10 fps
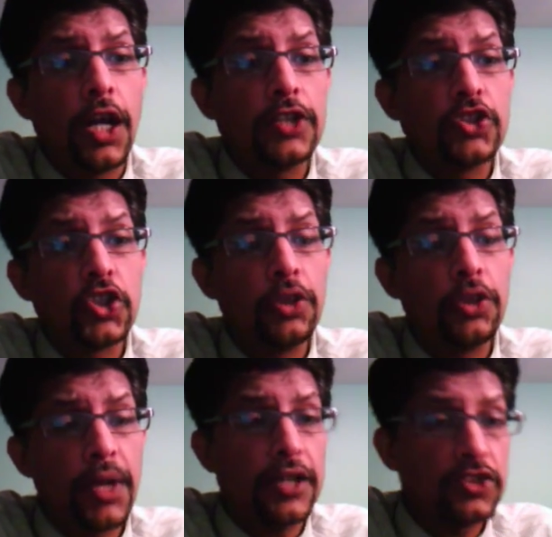
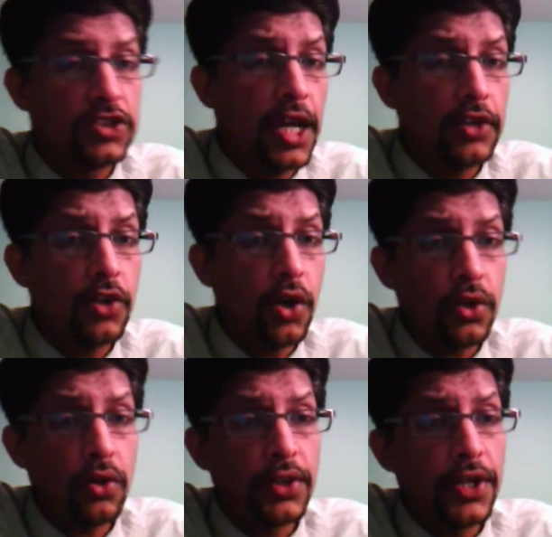Chigumbura is there,
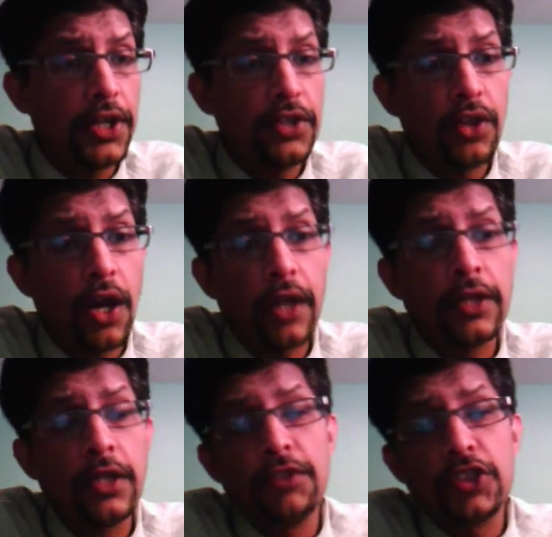not out on
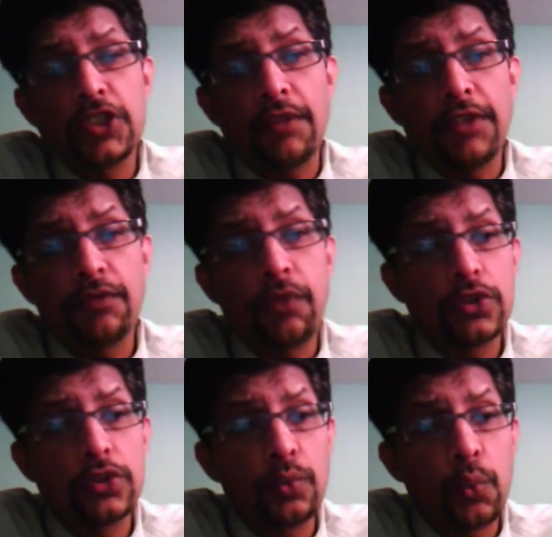89 with 7
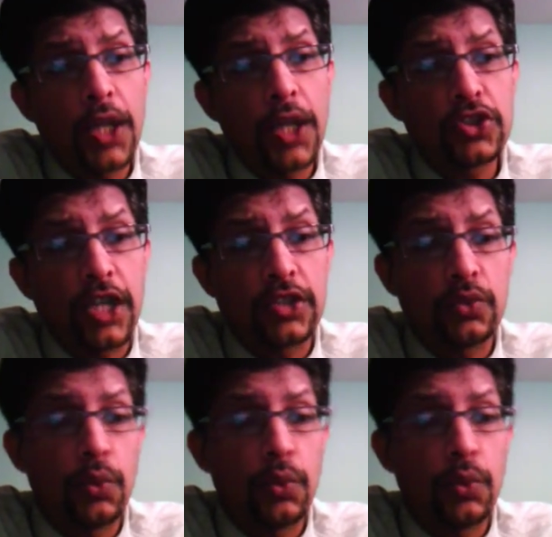fours and 1 6.